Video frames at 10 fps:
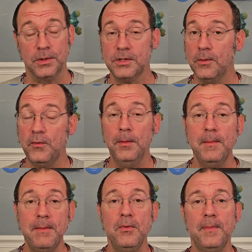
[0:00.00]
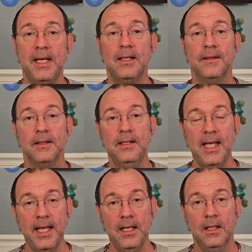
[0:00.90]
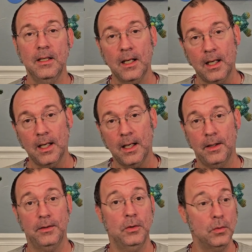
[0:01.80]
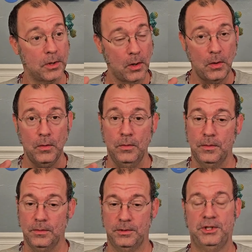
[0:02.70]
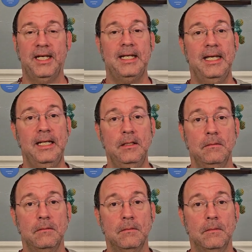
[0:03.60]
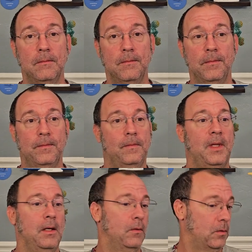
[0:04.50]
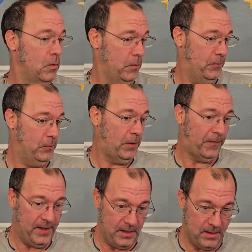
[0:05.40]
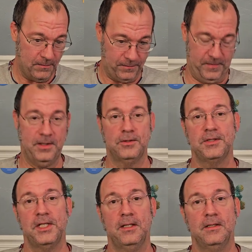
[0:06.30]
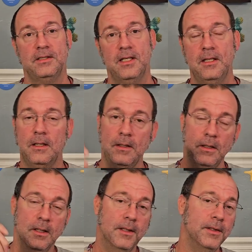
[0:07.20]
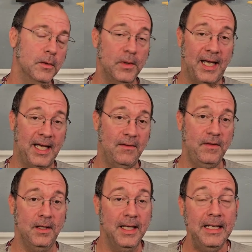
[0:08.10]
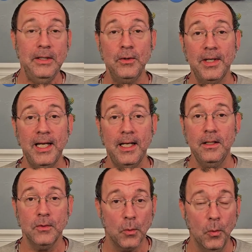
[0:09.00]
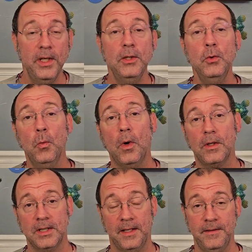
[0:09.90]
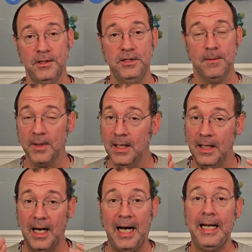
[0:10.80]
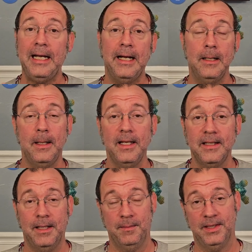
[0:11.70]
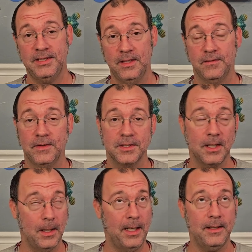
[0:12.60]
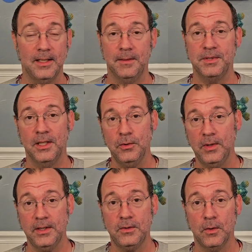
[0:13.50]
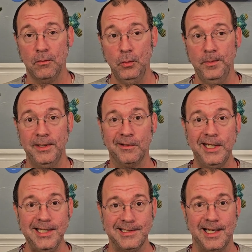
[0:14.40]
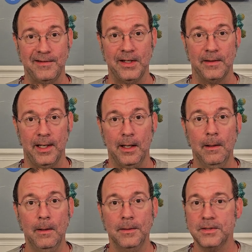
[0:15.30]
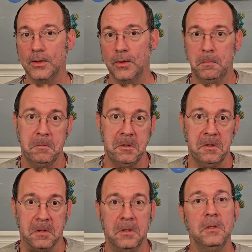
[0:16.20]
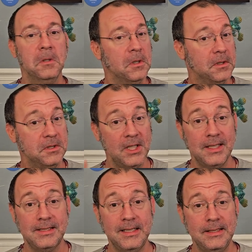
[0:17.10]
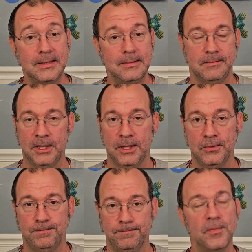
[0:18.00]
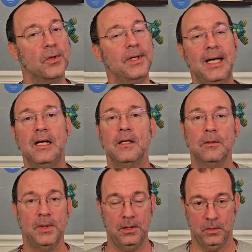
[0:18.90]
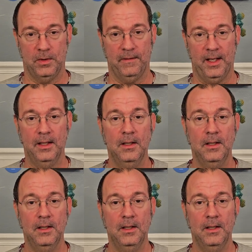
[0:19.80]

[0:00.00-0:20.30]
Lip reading: So if you remember back in the day, you would go check in, they would go through the thingy, find your sail and sign card, you'd have it in your hand when you walked on the ship. I kind of like that myself, because a lot of times now you get to your room and your key's not there yet. So, John said, no, they're not going to be doing that.